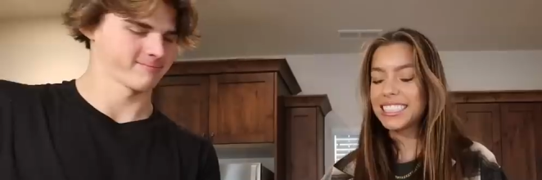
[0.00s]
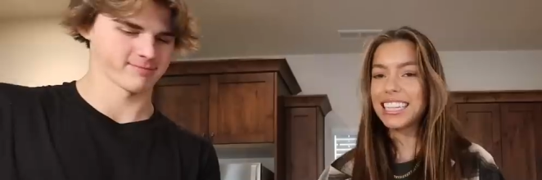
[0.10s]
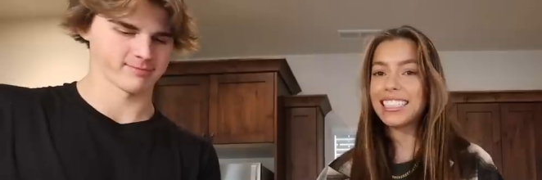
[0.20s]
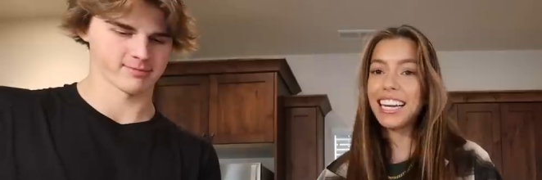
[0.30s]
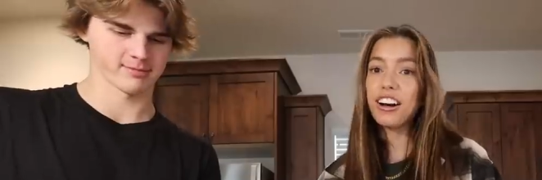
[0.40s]

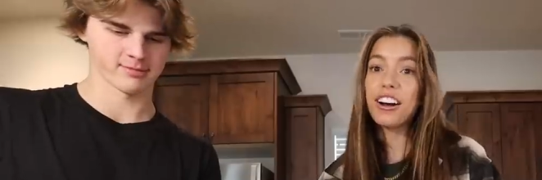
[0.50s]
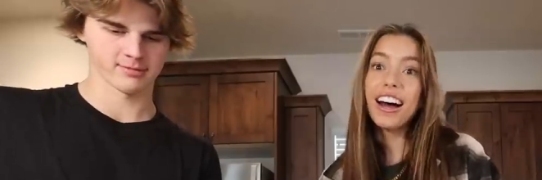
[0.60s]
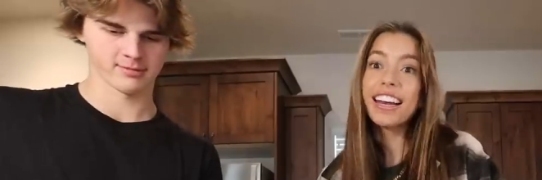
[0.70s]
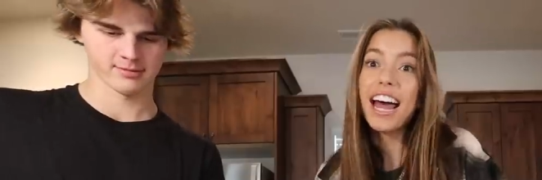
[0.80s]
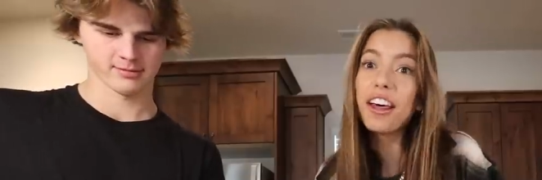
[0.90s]
Speaker 1: Let's eat our
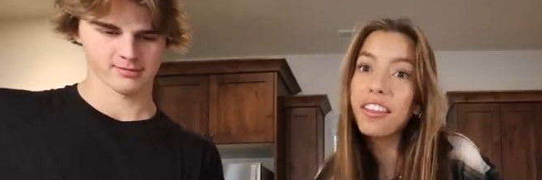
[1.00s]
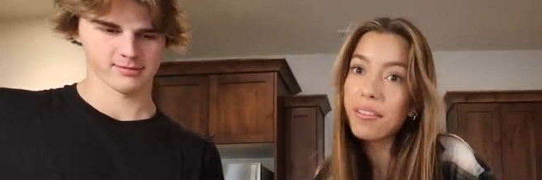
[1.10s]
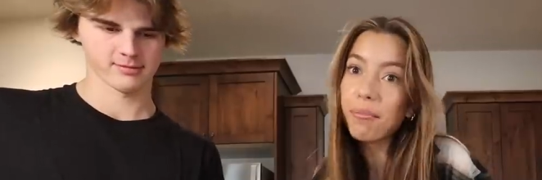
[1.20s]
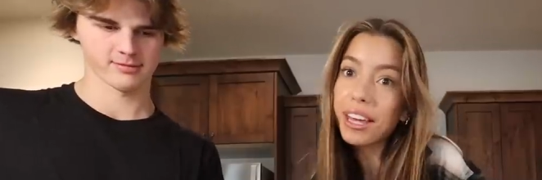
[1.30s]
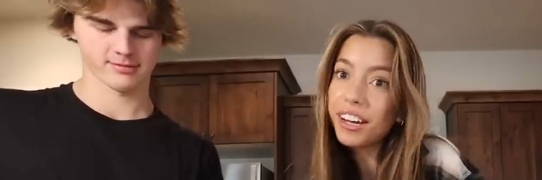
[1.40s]

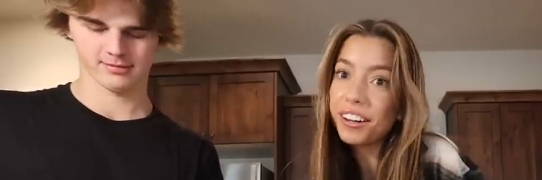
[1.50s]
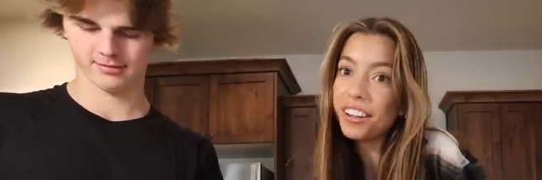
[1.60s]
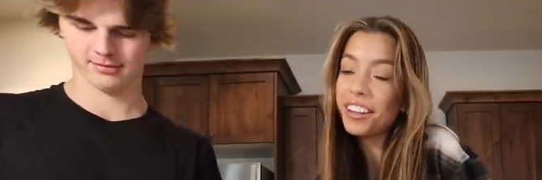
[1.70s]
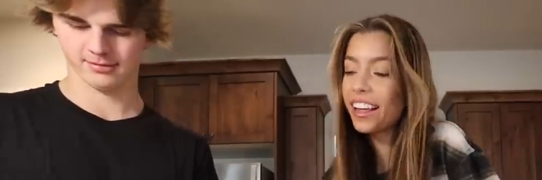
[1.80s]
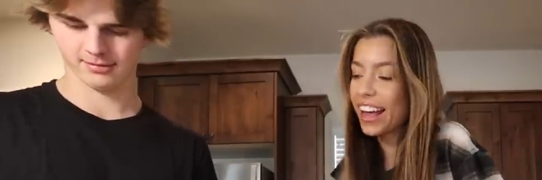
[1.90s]
unhealthy
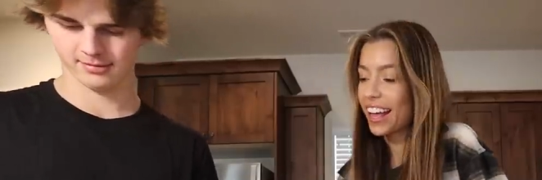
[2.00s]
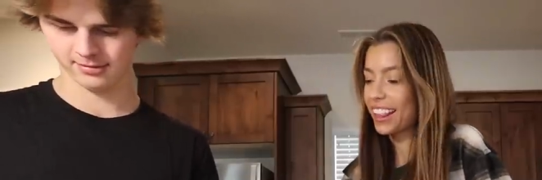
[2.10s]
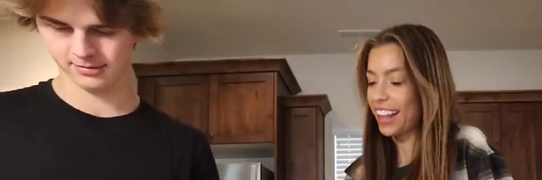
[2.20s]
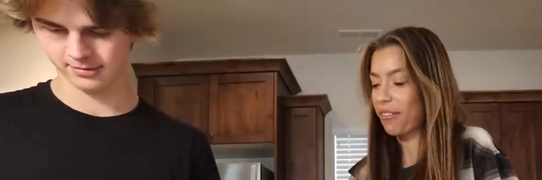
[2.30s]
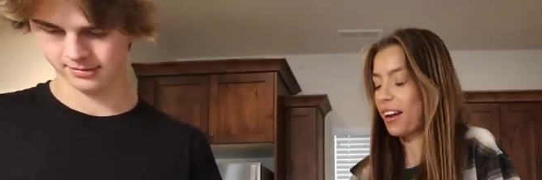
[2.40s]
meal,
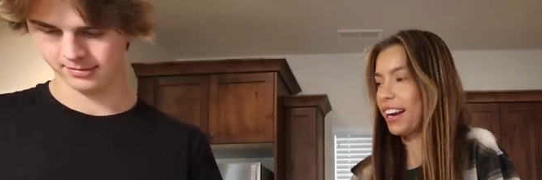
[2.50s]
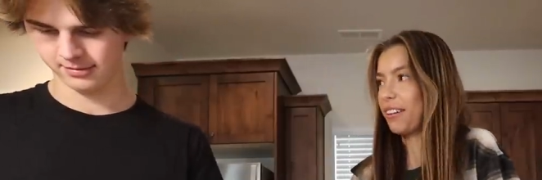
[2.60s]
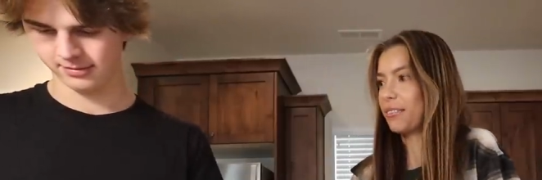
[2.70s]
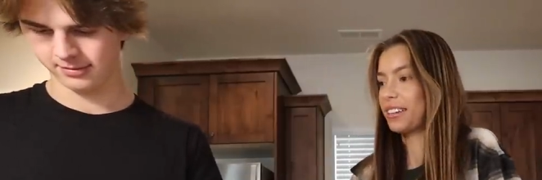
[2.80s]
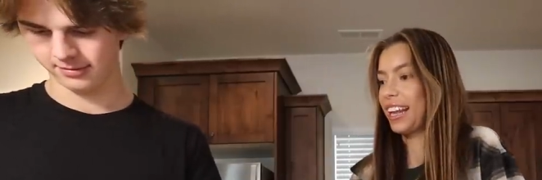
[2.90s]
like
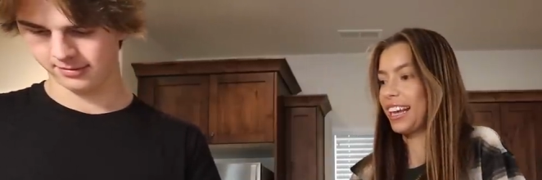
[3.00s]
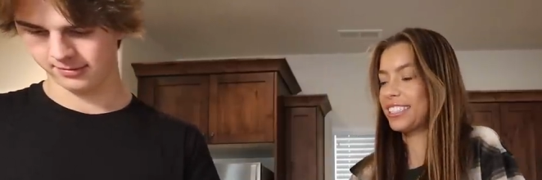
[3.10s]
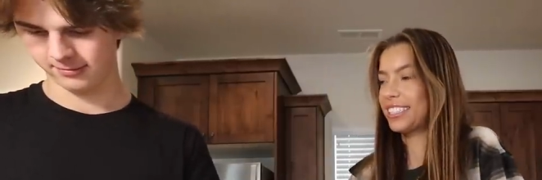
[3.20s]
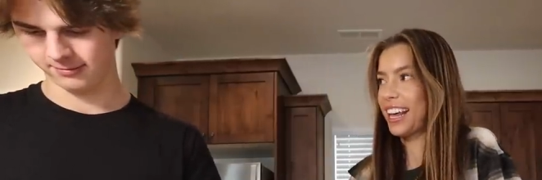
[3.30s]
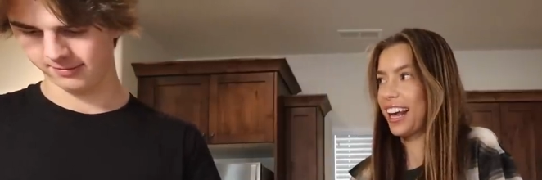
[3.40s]
Ronnie would like
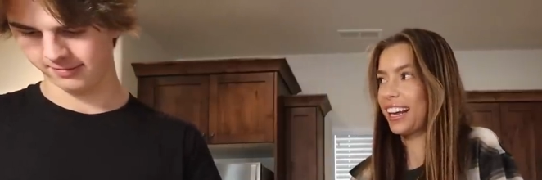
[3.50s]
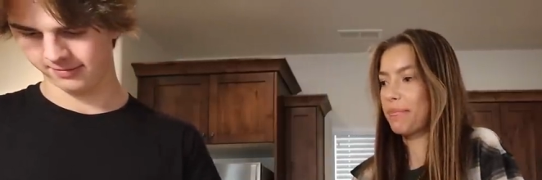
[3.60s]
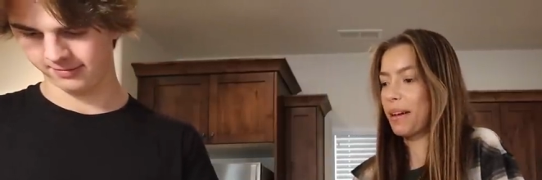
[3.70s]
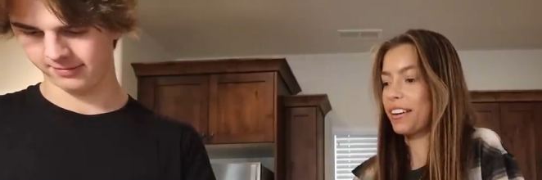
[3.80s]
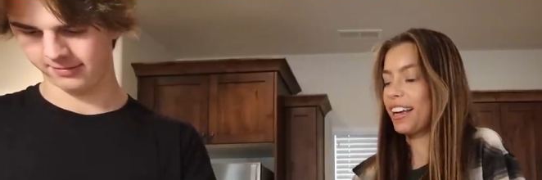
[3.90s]
to say
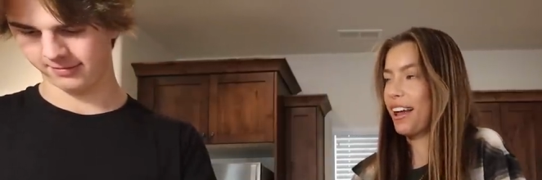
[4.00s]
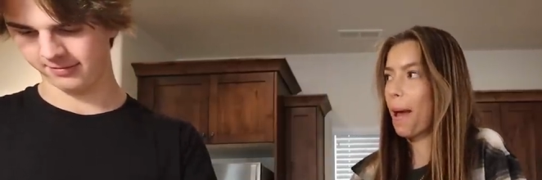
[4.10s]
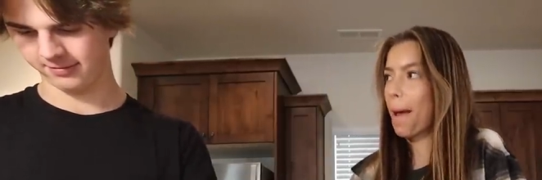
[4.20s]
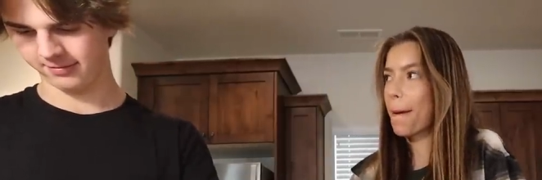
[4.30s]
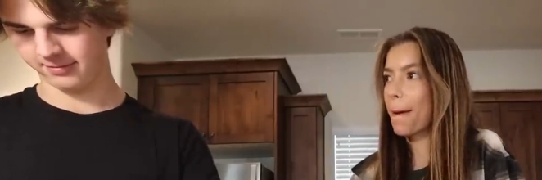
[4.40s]
about it.
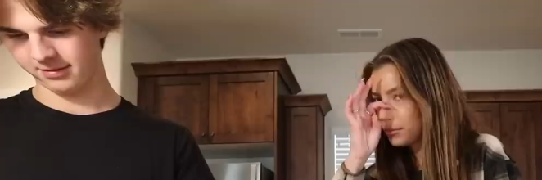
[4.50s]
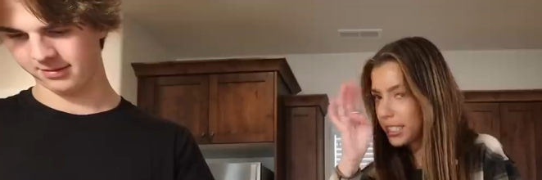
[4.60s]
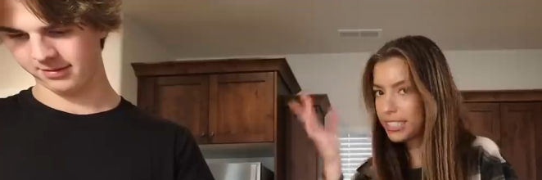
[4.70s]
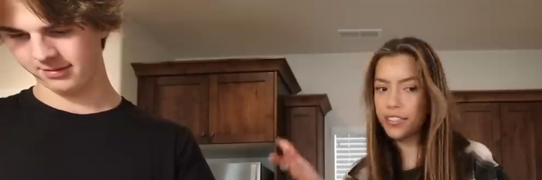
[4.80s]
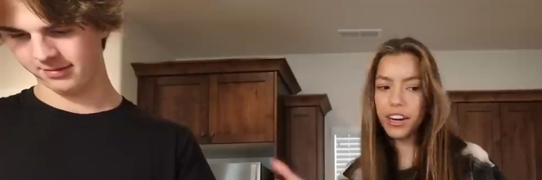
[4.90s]

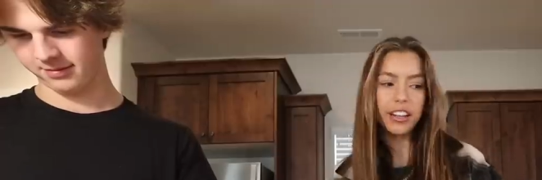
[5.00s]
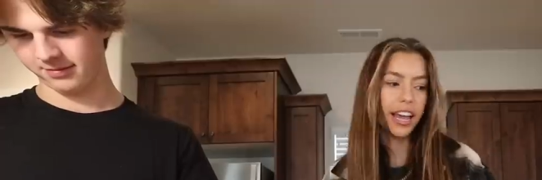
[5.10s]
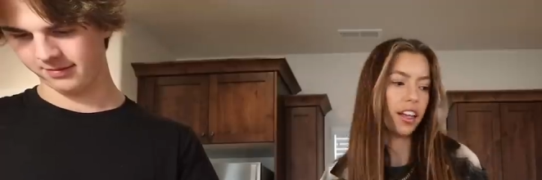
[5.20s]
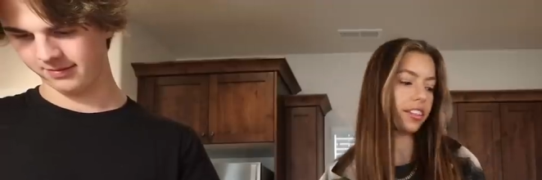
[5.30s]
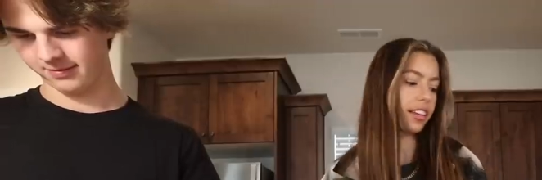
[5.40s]
It's fairly
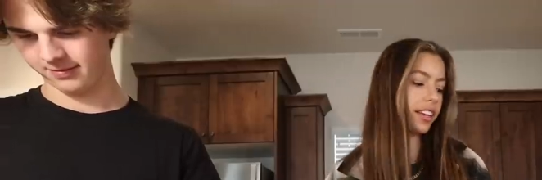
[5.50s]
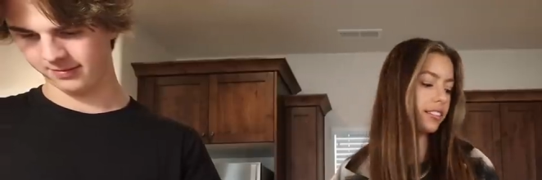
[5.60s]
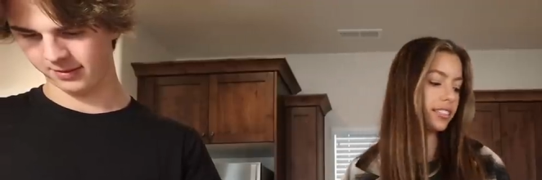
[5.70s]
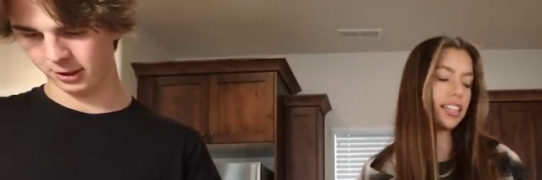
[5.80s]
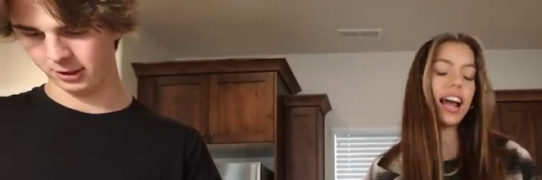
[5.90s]
healthy.
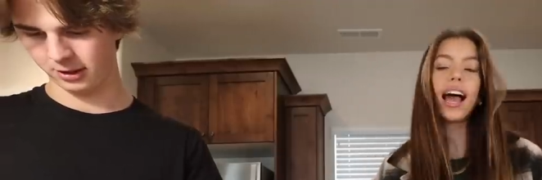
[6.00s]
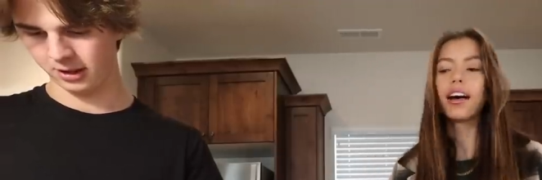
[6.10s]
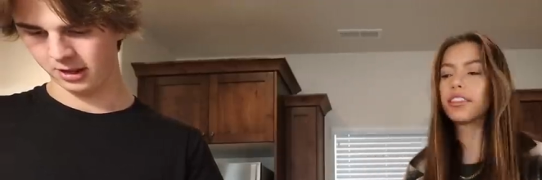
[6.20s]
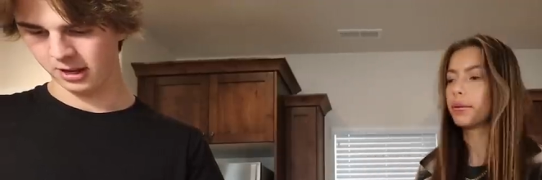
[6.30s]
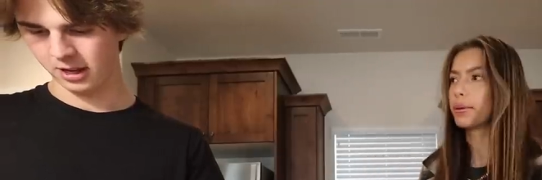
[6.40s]
It's not
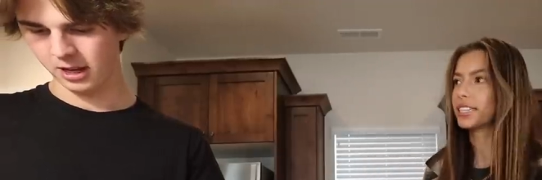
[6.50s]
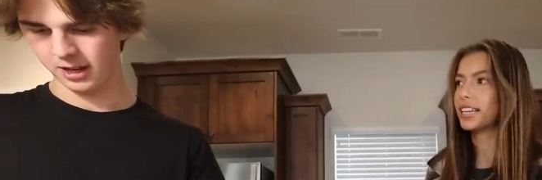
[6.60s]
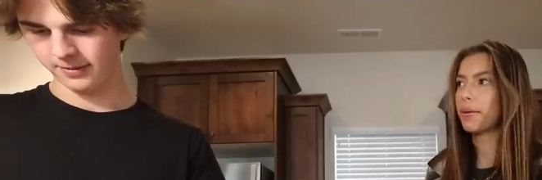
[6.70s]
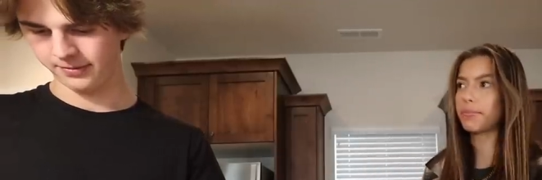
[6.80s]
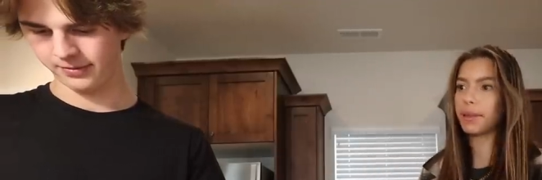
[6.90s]
healthy, but it's
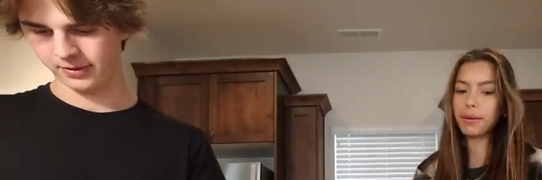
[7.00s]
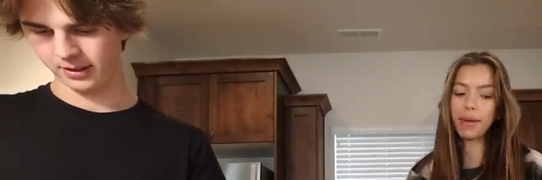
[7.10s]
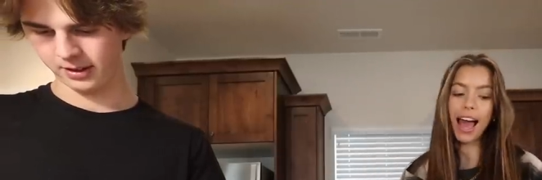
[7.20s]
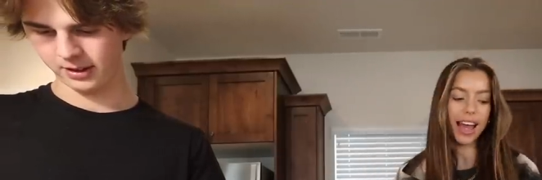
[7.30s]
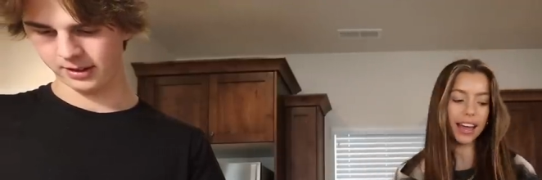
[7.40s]
not like
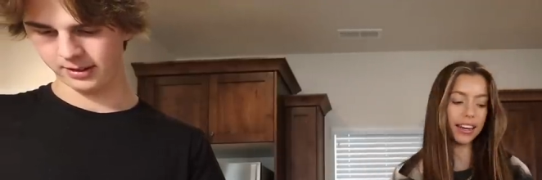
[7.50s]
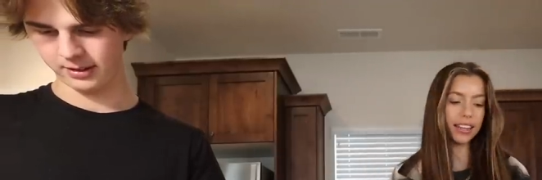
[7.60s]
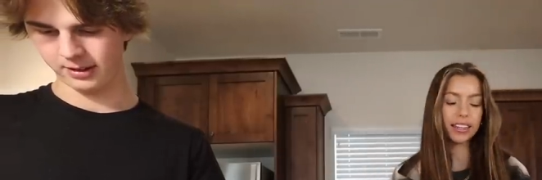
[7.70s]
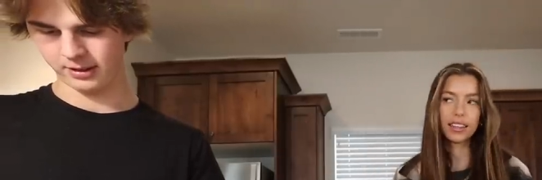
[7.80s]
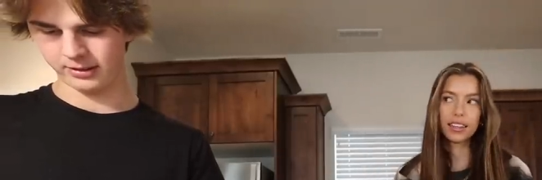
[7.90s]
bad.
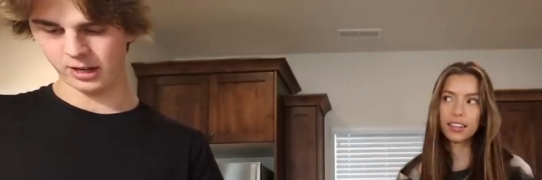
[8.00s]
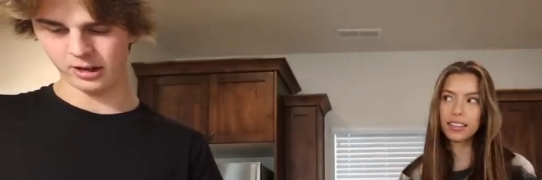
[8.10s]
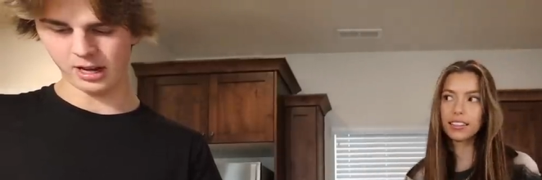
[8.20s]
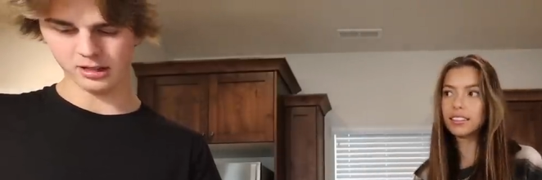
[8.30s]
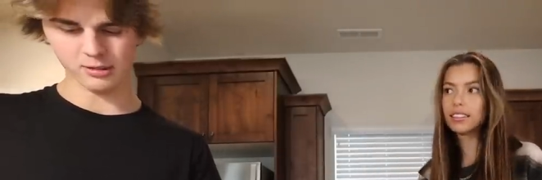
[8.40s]
No,
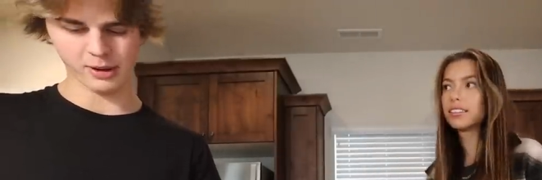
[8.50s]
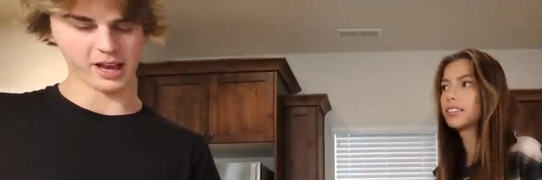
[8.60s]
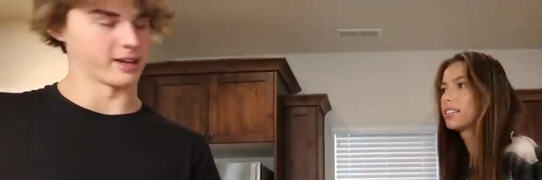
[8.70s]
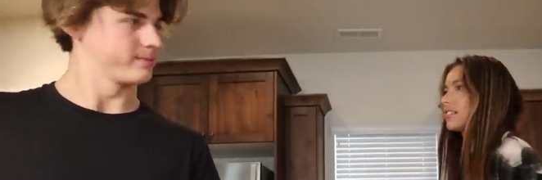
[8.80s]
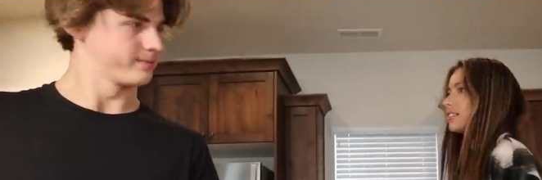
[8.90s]
yeah, it's
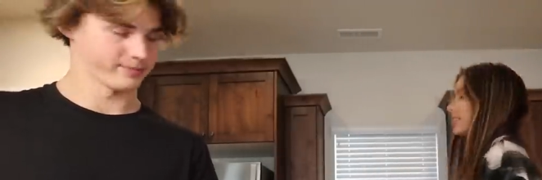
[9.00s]
bad.